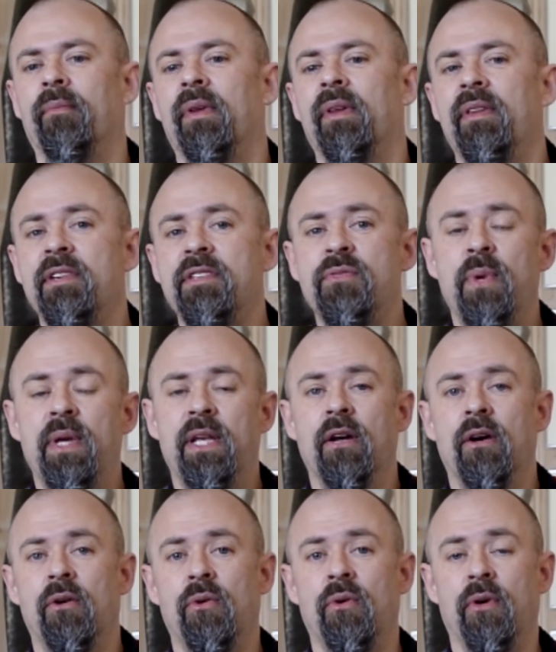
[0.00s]
This
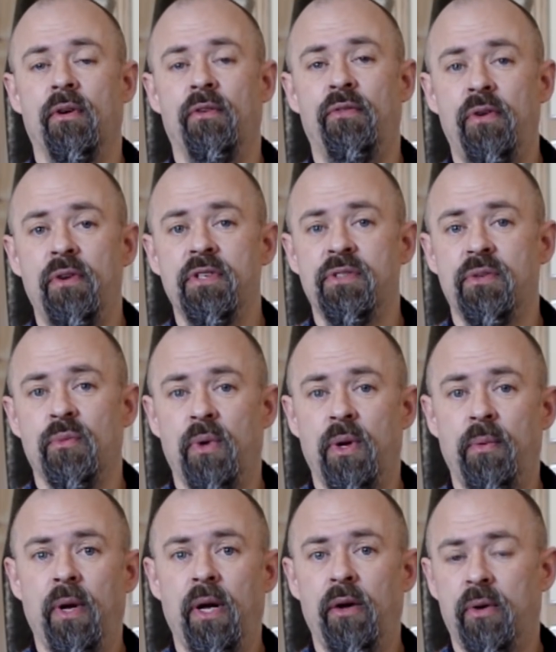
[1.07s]
video, first
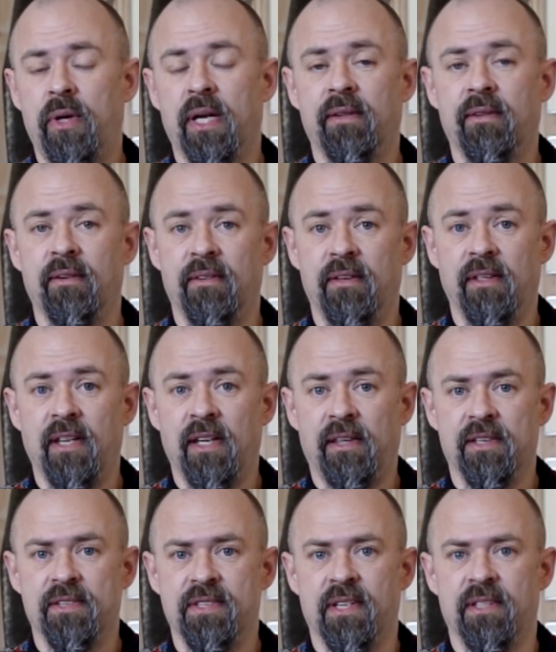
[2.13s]
we will look at the
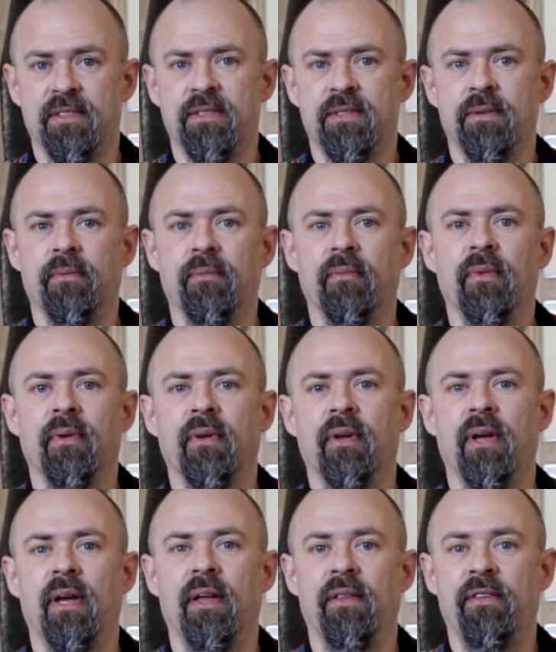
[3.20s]
datasets.
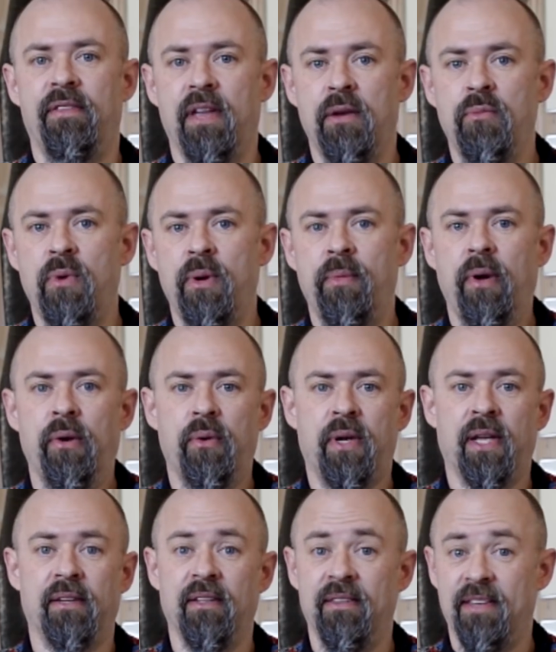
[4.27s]
Then we will
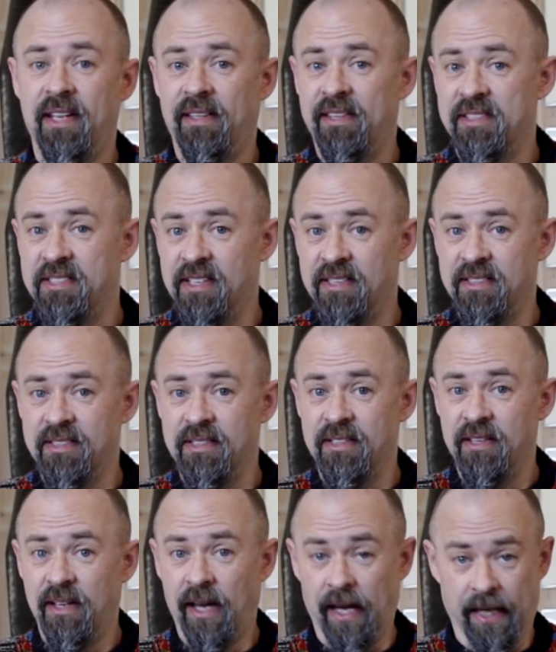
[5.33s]
look at the datasets
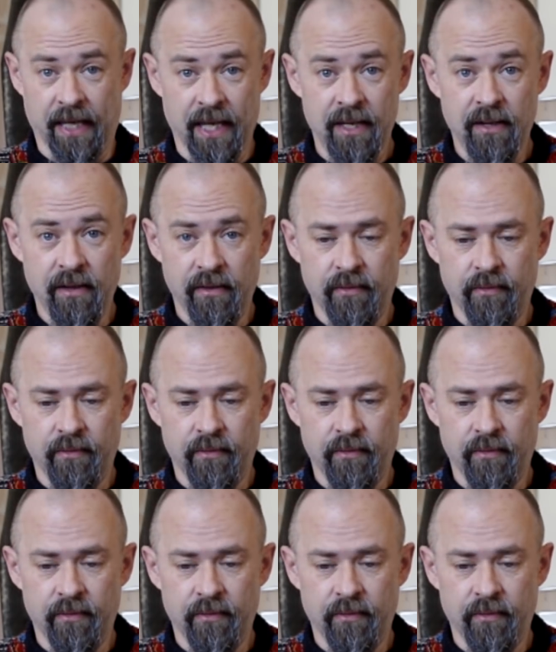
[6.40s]
again.